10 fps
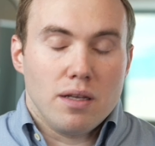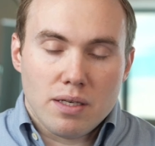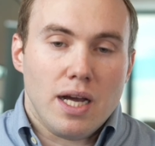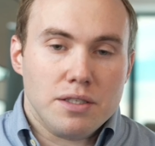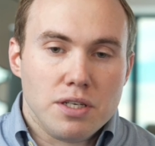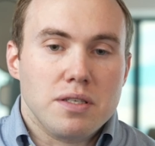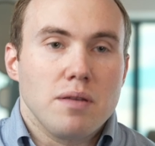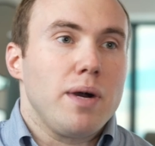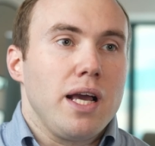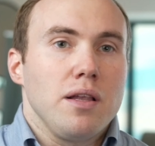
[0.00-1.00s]
not just in
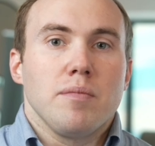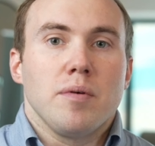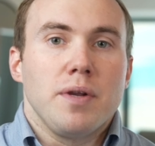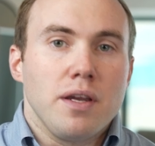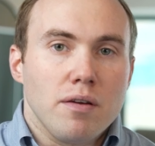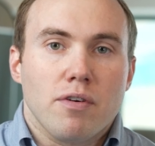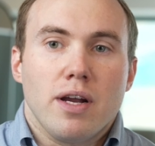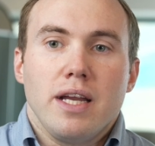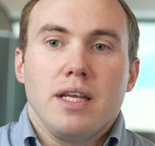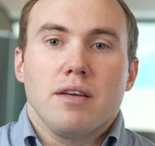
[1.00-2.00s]
myeloma, but in a
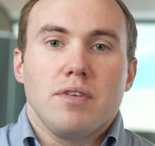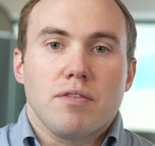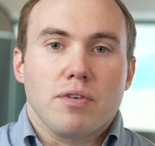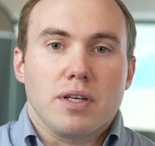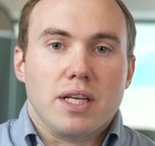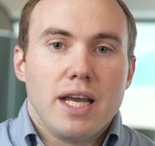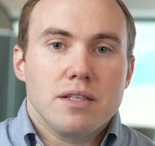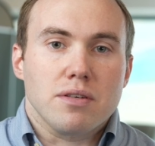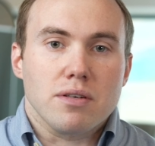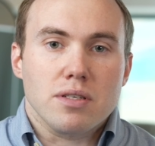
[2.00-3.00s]
variety of different
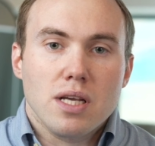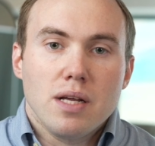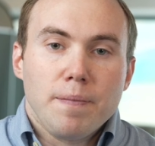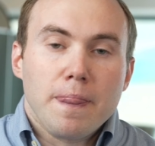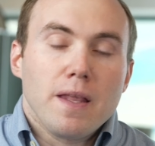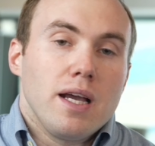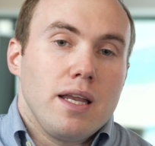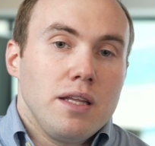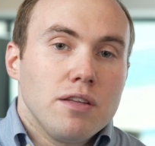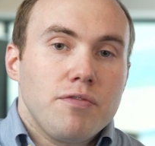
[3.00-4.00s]
cancers.
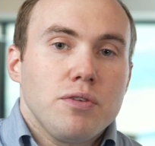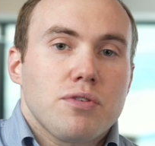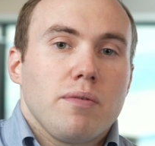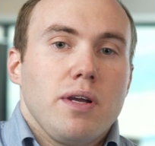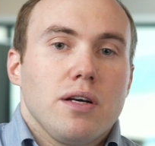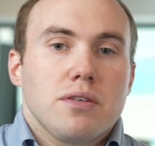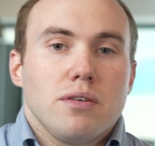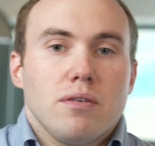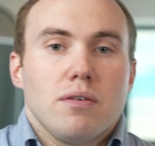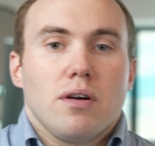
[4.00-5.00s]
And in the future, we
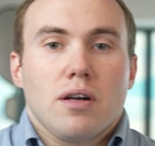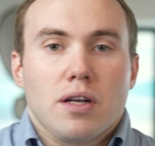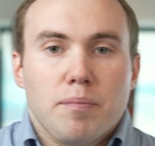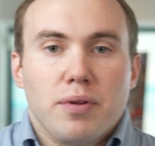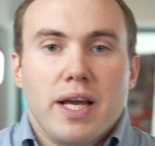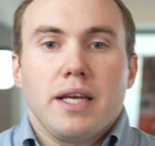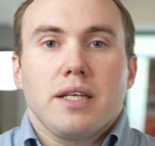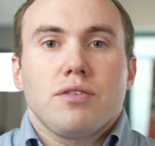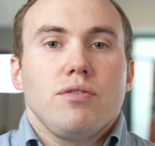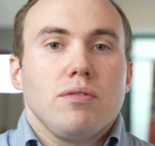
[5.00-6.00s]
also are planning
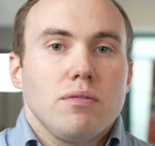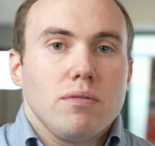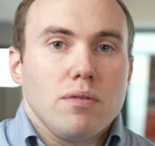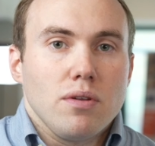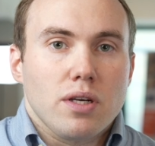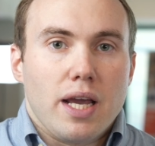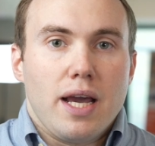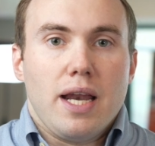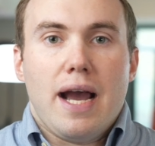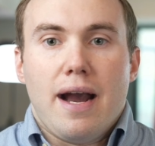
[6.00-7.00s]
to look
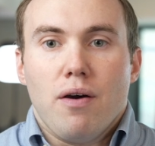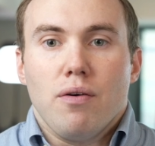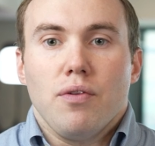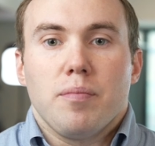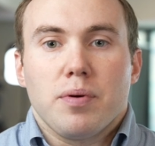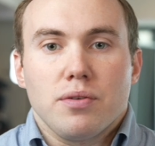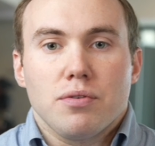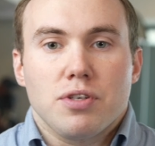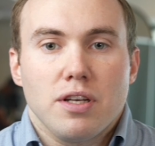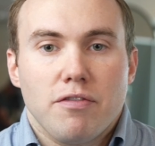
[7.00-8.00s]
at how the
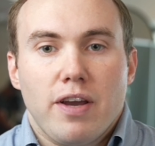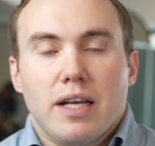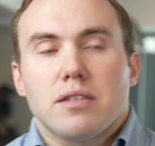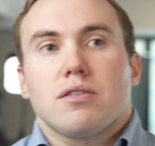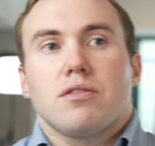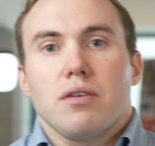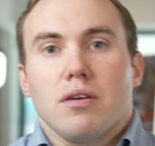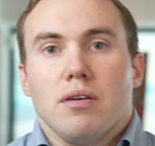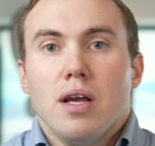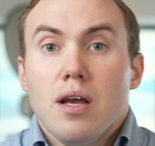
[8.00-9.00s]
pollution affects
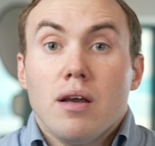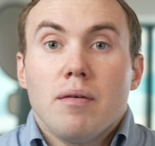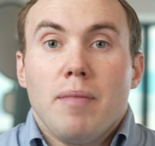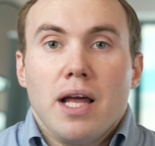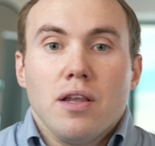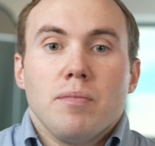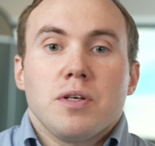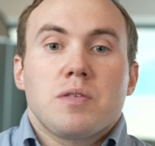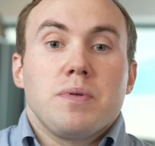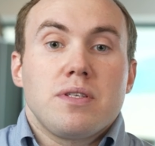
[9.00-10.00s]
certain
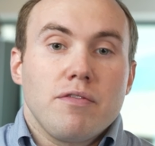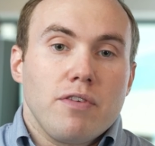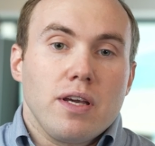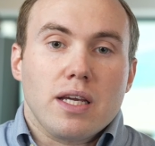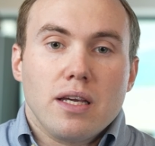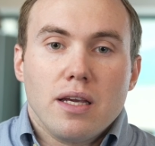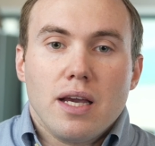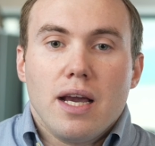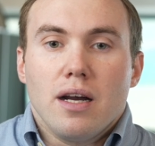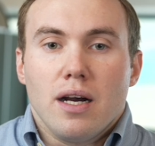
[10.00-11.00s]
myeloma-specific
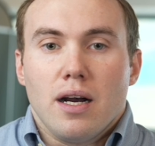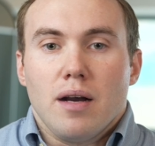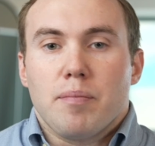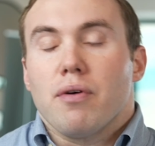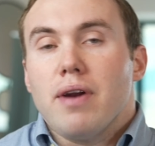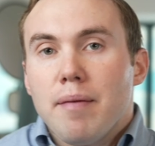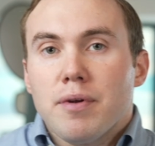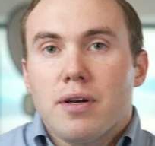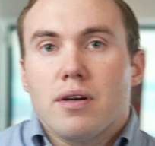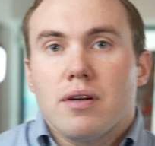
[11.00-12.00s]

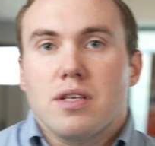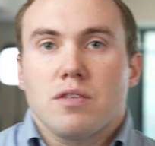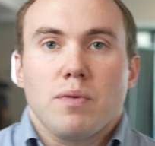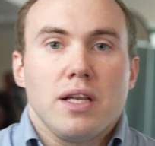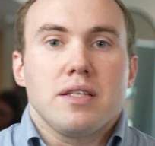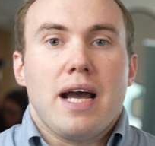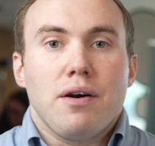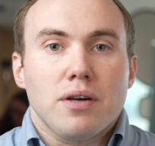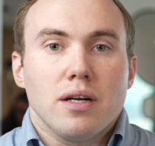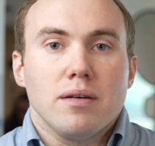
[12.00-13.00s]
parameters as well as
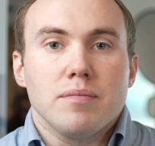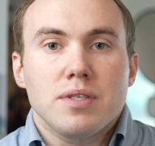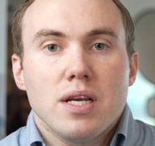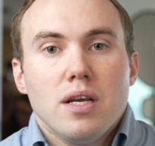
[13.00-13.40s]
outcomes.